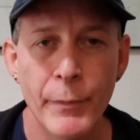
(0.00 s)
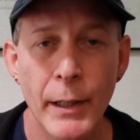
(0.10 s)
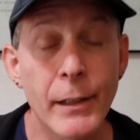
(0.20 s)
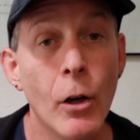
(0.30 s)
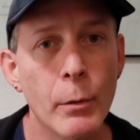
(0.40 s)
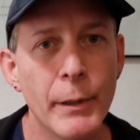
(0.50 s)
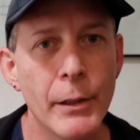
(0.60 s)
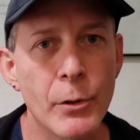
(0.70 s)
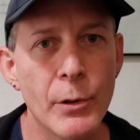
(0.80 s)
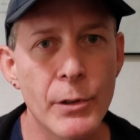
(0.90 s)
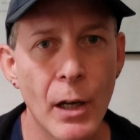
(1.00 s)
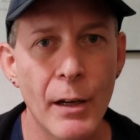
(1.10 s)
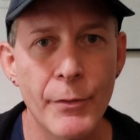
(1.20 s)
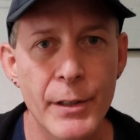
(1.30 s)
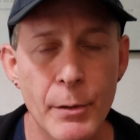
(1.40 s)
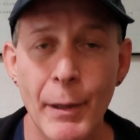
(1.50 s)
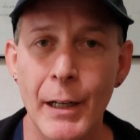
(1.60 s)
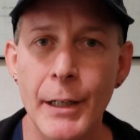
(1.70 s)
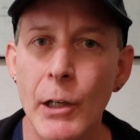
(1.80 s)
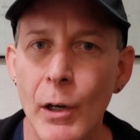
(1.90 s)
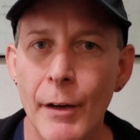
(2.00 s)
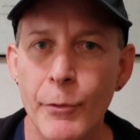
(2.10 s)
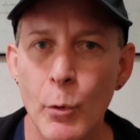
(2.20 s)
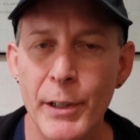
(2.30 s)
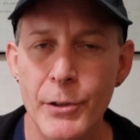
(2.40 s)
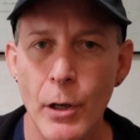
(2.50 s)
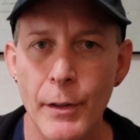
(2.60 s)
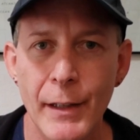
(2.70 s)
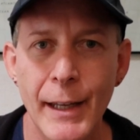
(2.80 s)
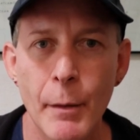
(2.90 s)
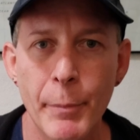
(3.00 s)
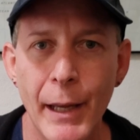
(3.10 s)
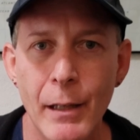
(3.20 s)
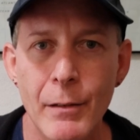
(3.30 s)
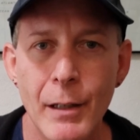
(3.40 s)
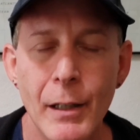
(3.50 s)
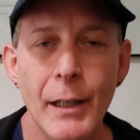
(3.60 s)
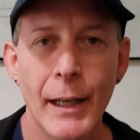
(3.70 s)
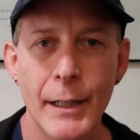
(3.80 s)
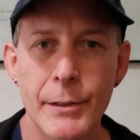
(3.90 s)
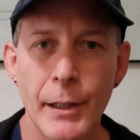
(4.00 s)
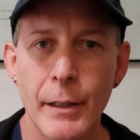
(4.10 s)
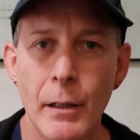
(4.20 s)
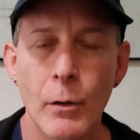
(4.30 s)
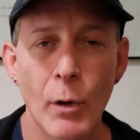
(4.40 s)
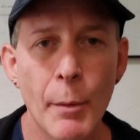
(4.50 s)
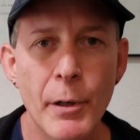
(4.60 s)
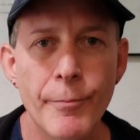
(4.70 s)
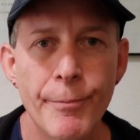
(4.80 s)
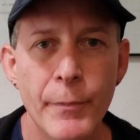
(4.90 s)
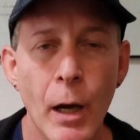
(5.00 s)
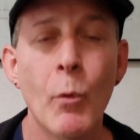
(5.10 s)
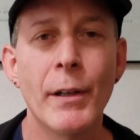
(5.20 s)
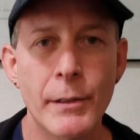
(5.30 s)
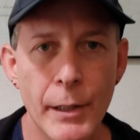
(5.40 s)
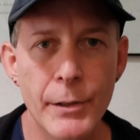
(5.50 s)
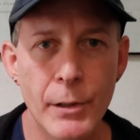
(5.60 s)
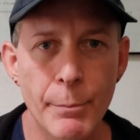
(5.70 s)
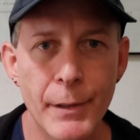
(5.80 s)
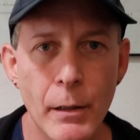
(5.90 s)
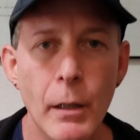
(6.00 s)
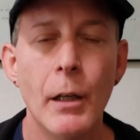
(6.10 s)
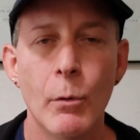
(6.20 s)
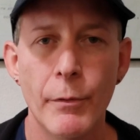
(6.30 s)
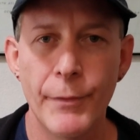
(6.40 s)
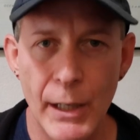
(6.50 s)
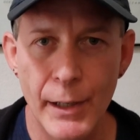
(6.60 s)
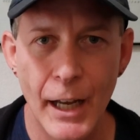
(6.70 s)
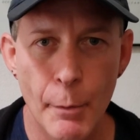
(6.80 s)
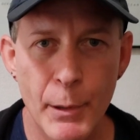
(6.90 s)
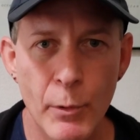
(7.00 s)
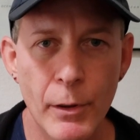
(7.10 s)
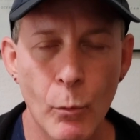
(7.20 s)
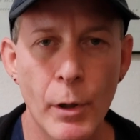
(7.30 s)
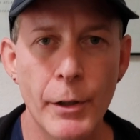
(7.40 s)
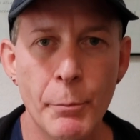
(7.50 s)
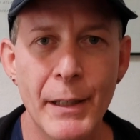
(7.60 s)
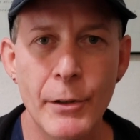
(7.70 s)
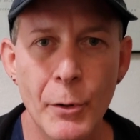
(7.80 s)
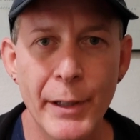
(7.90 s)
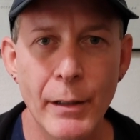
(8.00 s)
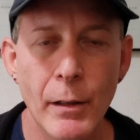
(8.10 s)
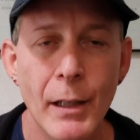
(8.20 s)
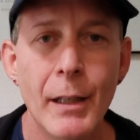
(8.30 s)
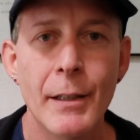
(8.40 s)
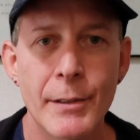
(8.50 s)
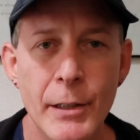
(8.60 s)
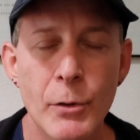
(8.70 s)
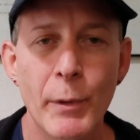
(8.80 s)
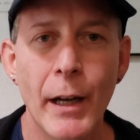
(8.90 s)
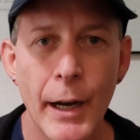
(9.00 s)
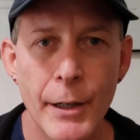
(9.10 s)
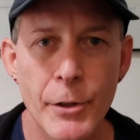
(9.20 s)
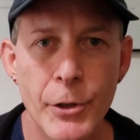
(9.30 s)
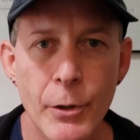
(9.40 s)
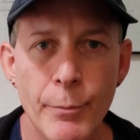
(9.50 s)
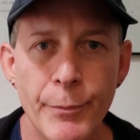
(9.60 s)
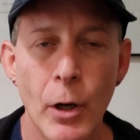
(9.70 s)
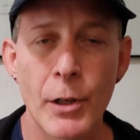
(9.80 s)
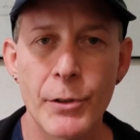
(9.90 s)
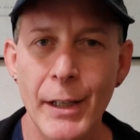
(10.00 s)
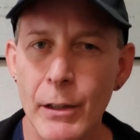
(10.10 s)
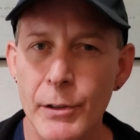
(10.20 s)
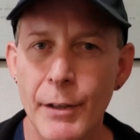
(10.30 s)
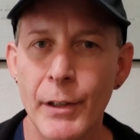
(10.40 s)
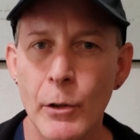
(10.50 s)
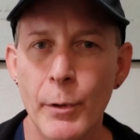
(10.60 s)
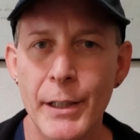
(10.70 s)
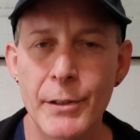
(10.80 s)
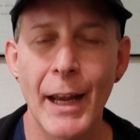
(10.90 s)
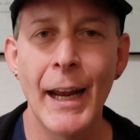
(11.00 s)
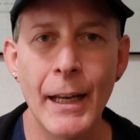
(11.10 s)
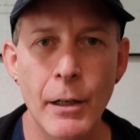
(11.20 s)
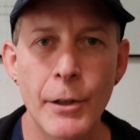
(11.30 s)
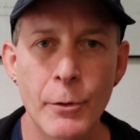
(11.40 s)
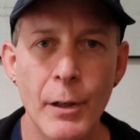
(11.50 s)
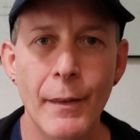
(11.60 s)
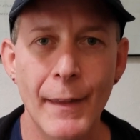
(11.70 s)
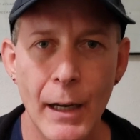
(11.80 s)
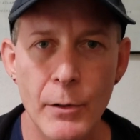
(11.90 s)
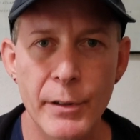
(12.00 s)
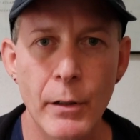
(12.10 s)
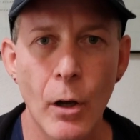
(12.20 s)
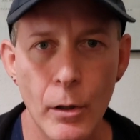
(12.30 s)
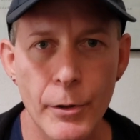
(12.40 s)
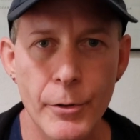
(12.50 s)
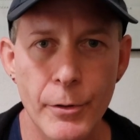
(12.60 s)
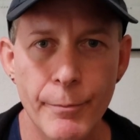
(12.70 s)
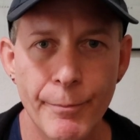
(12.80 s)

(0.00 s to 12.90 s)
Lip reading: He called me into his office about a year after we started the campaign, and he said, "Robert, I want to tell you something. We're very happy with the work you've been doing. Since we hired you, our sales have increased $800,000.